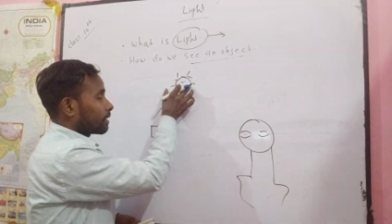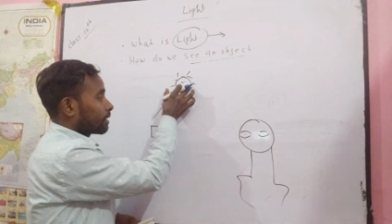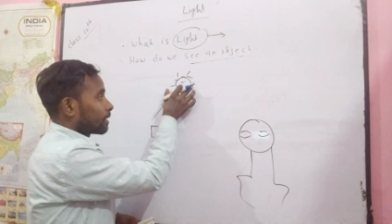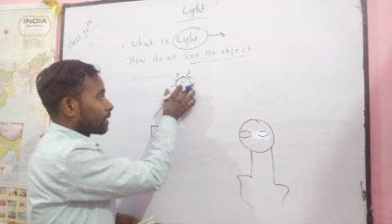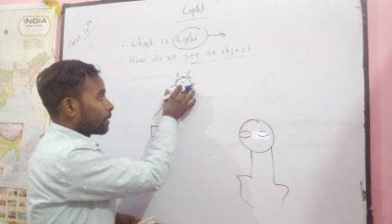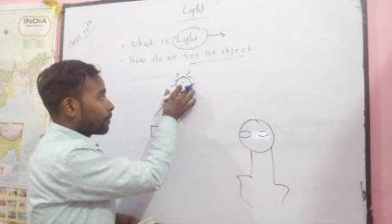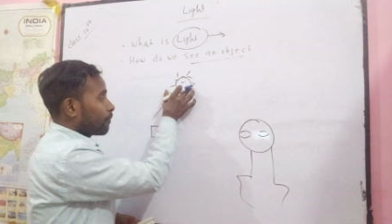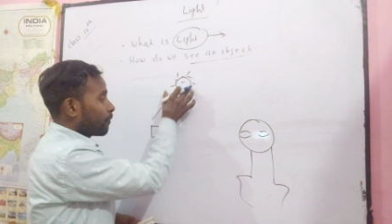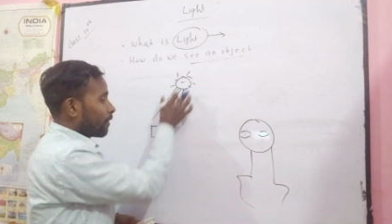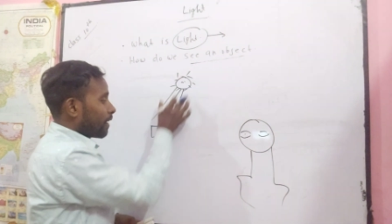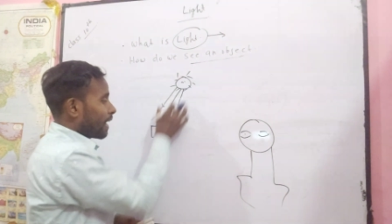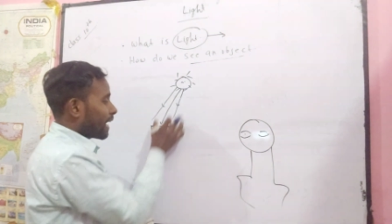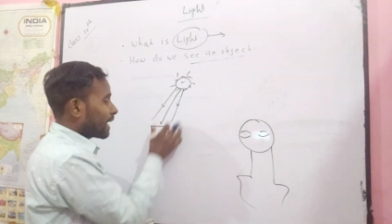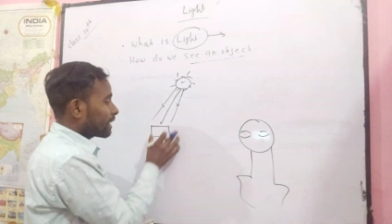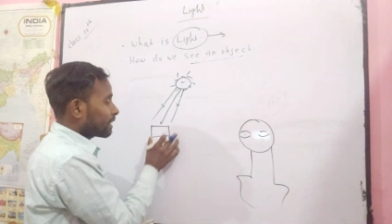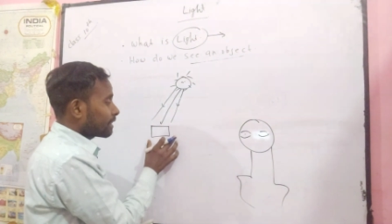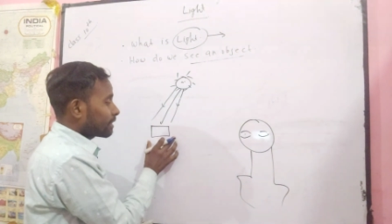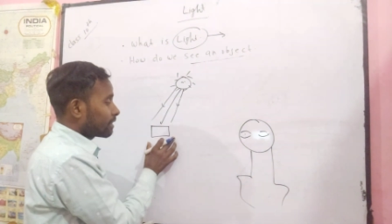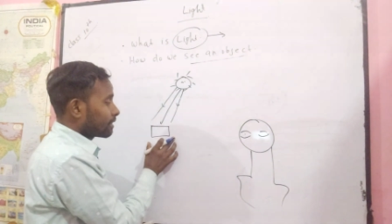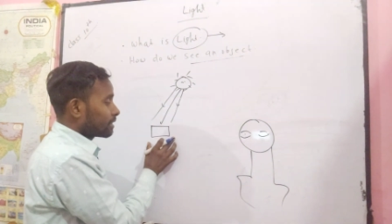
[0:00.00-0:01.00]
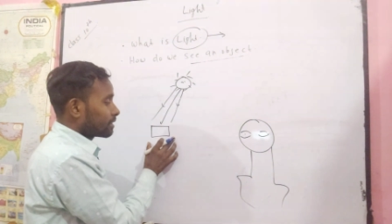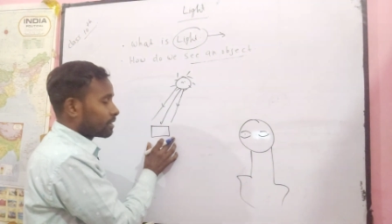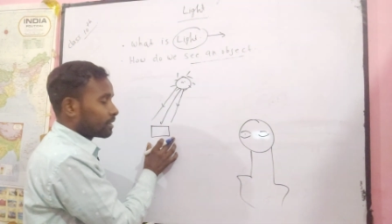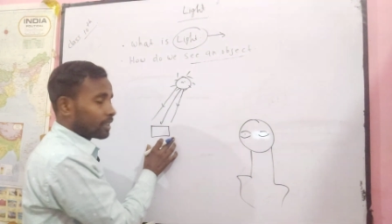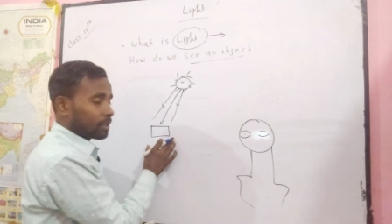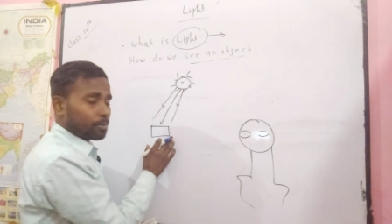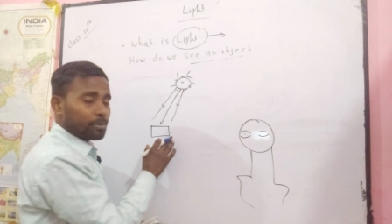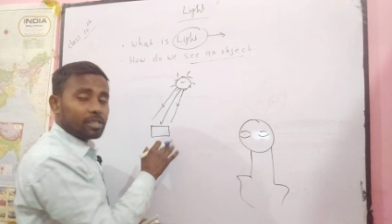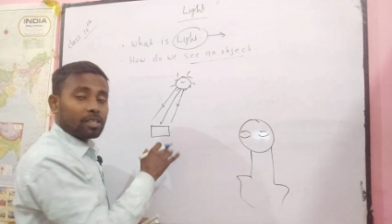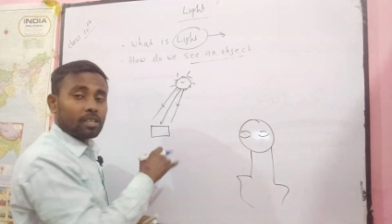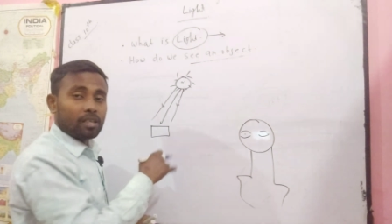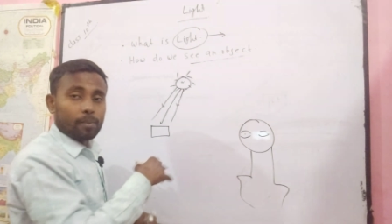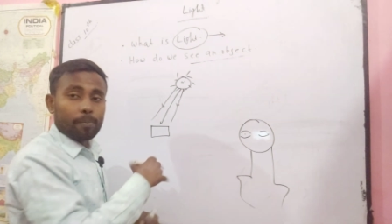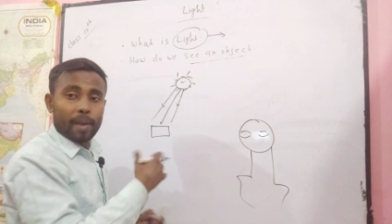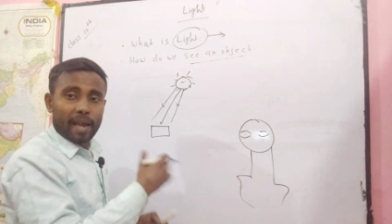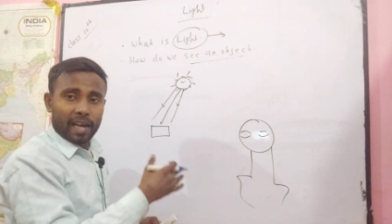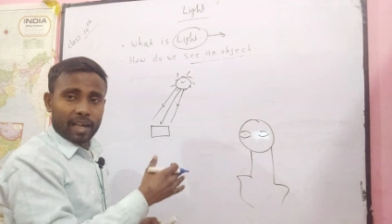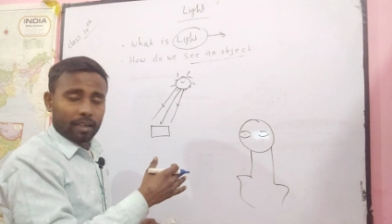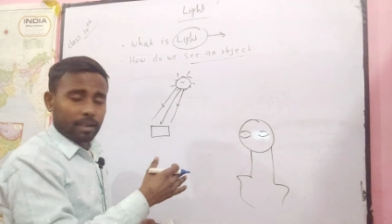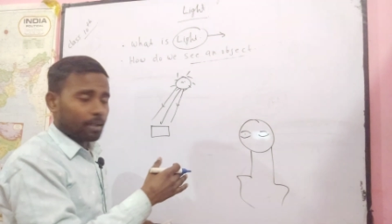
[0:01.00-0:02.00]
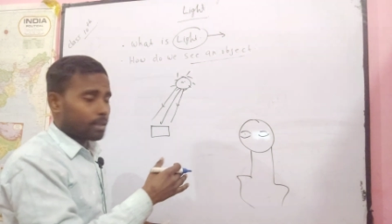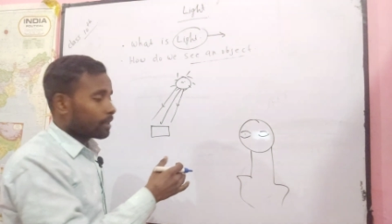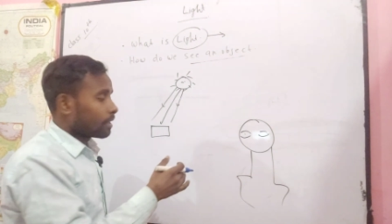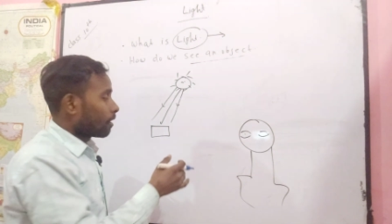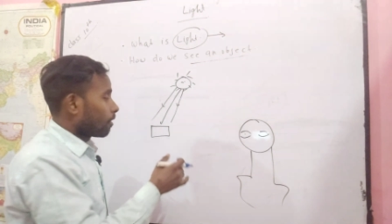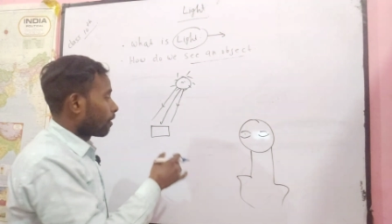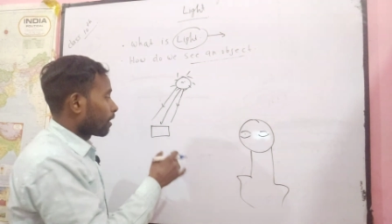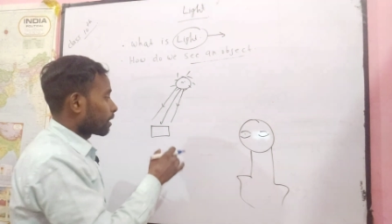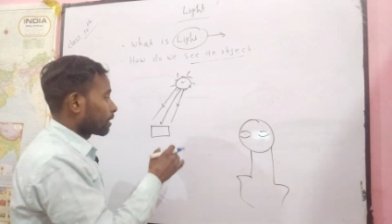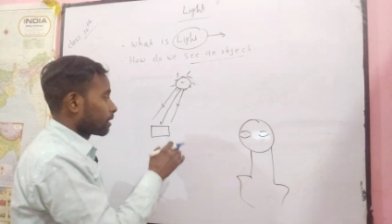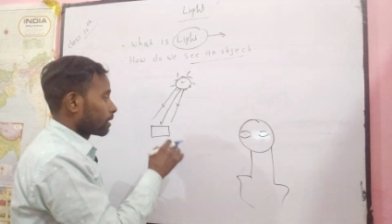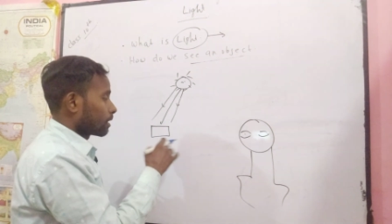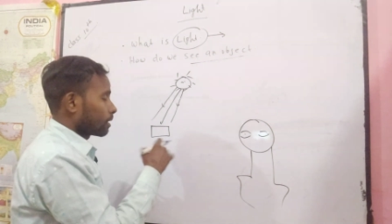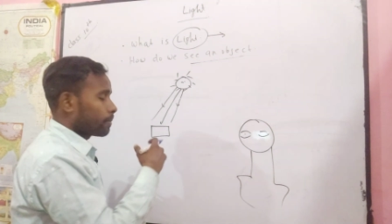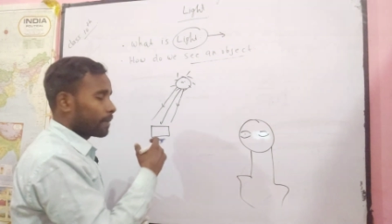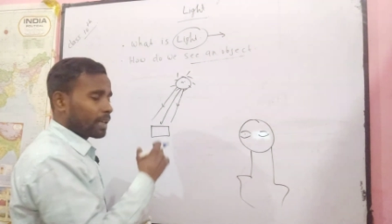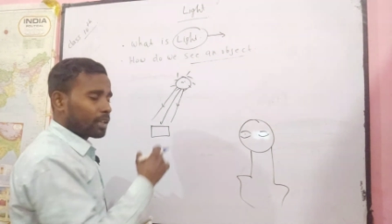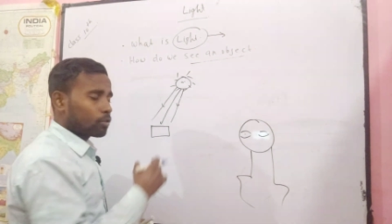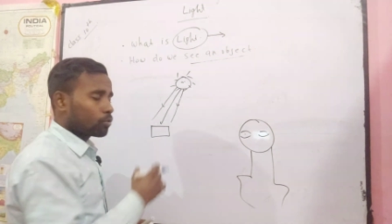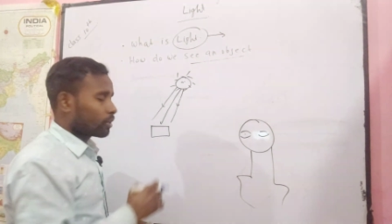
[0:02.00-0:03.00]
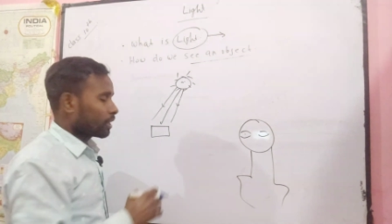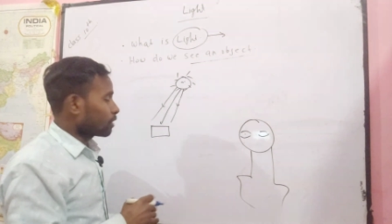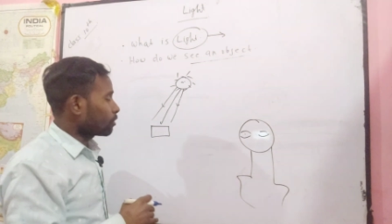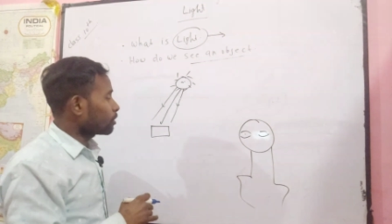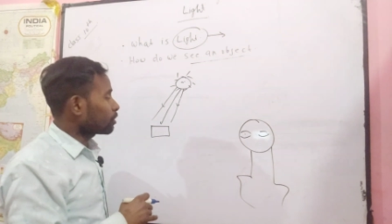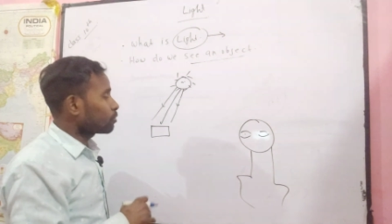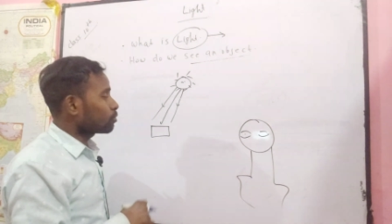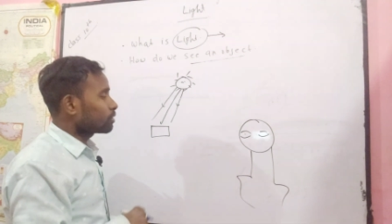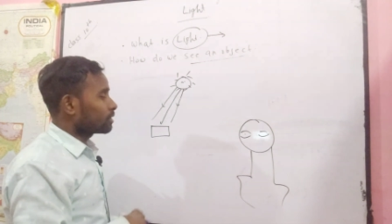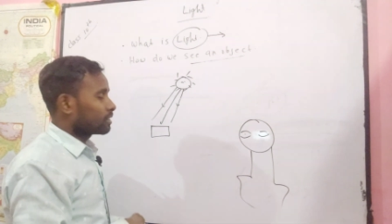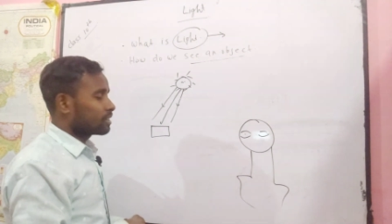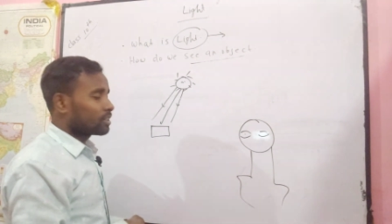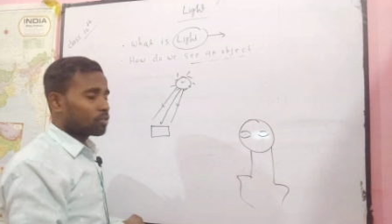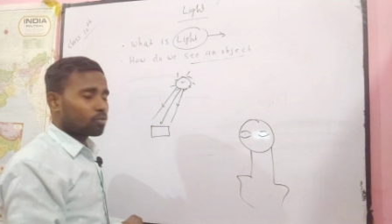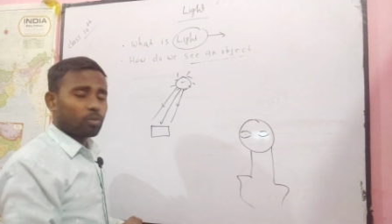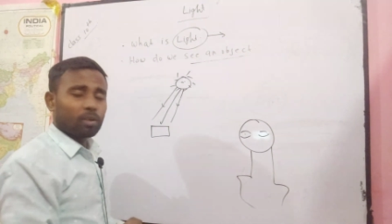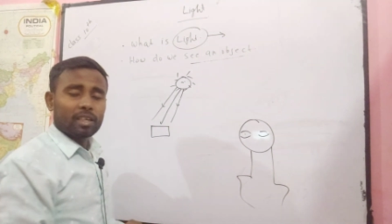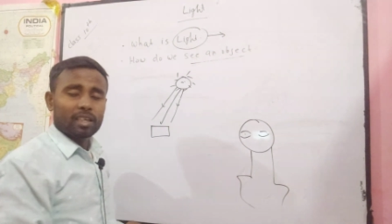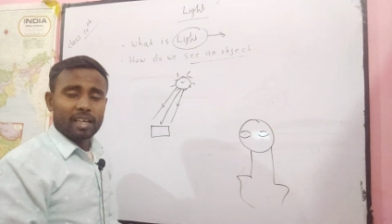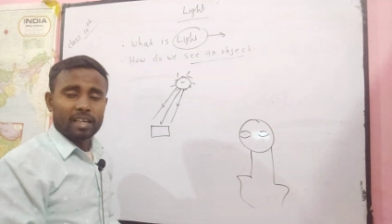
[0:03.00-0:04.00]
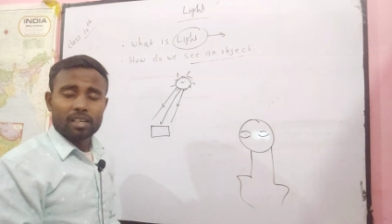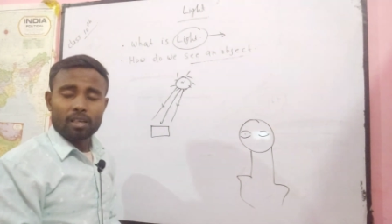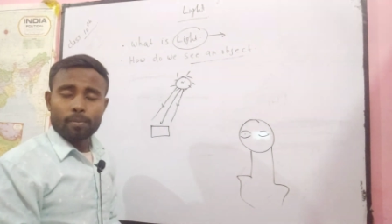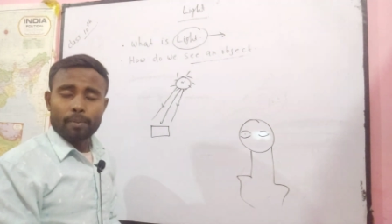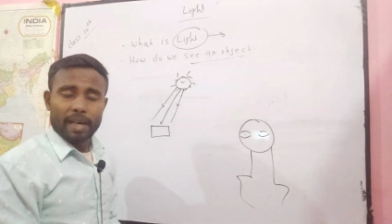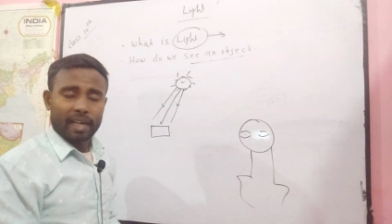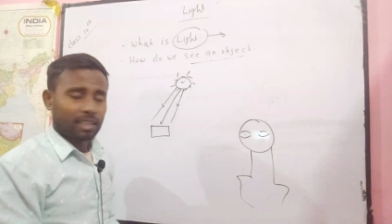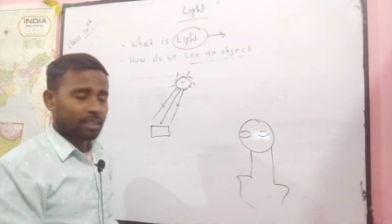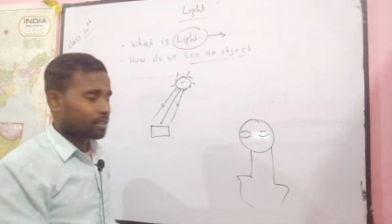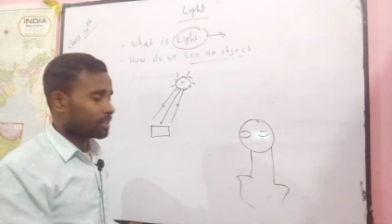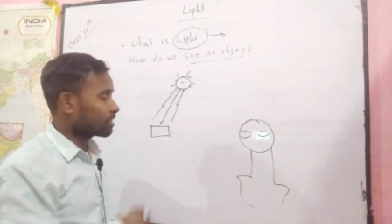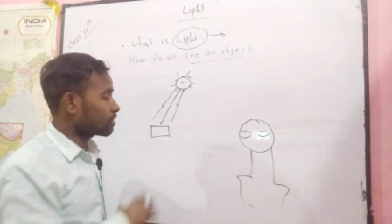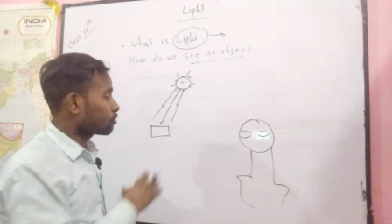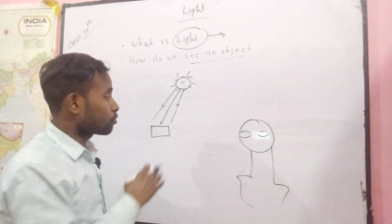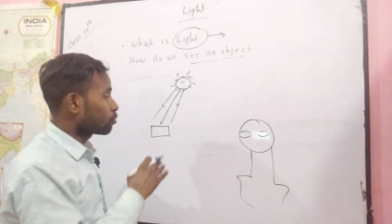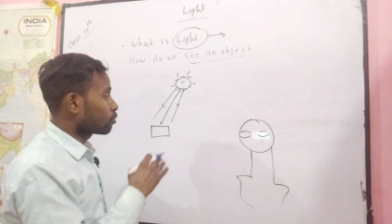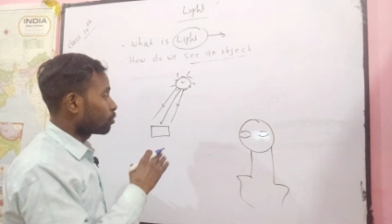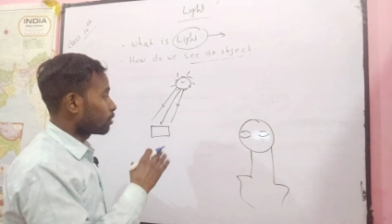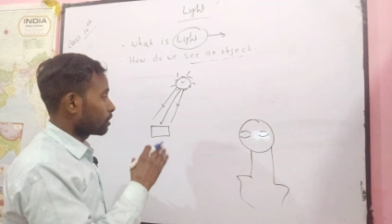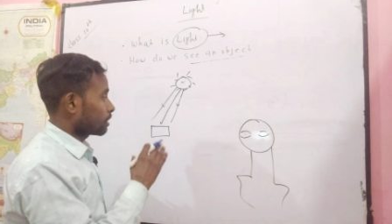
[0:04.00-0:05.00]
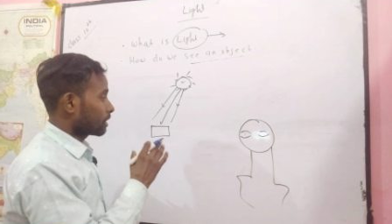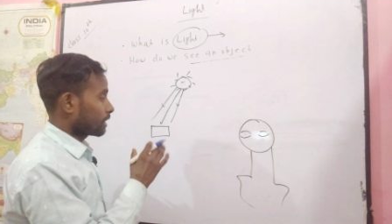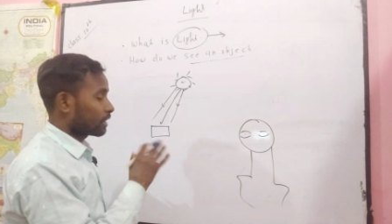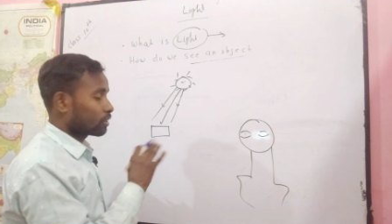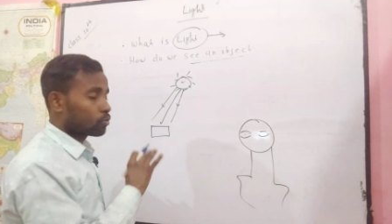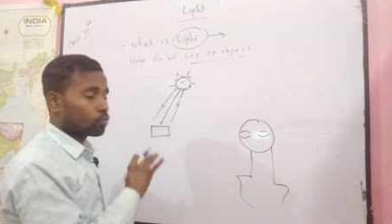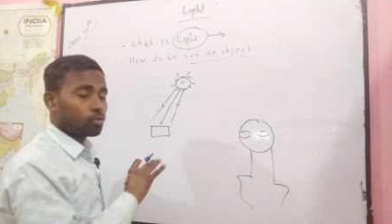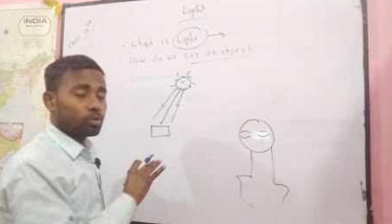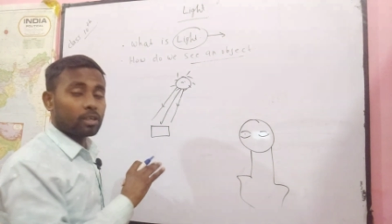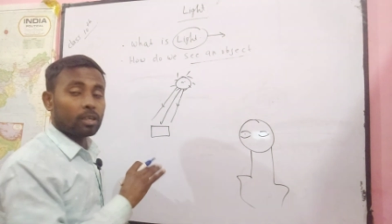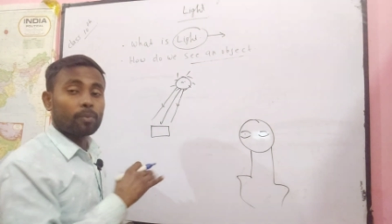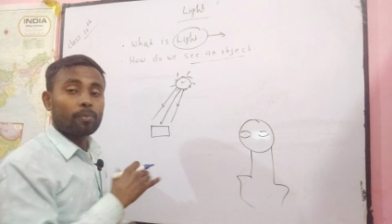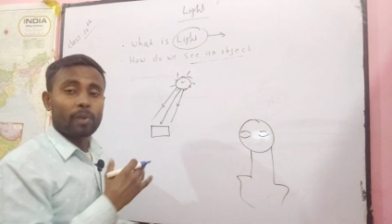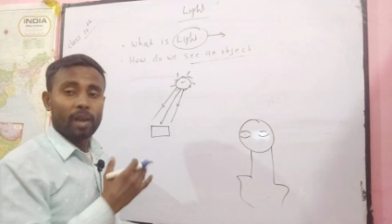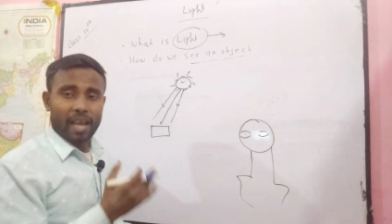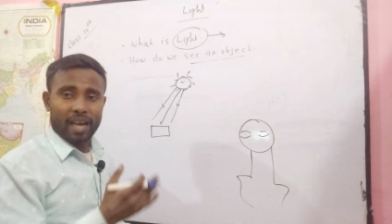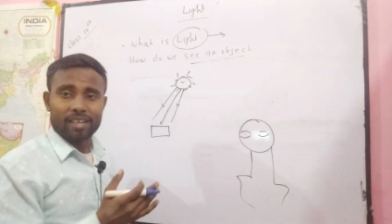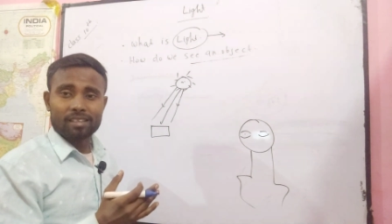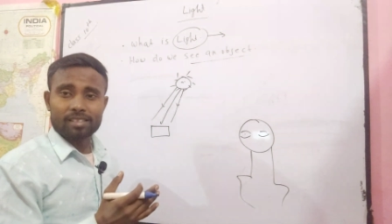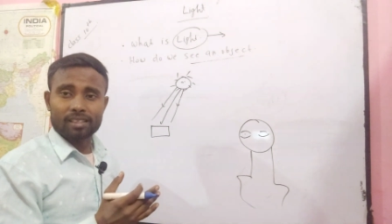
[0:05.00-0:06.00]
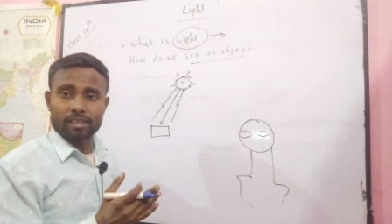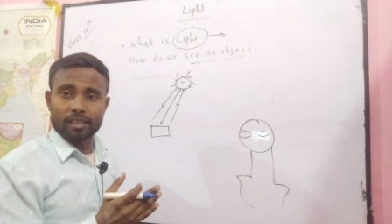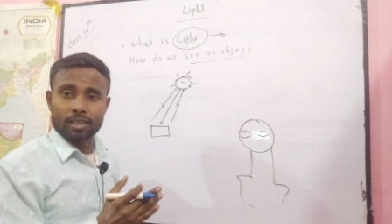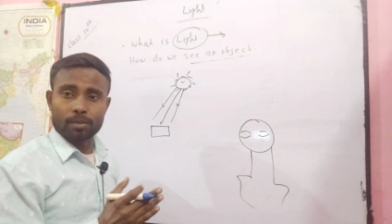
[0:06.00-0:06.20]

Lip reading: reflect this, that means reback, or reback, you cannot use this word here reback, just you can use reflection.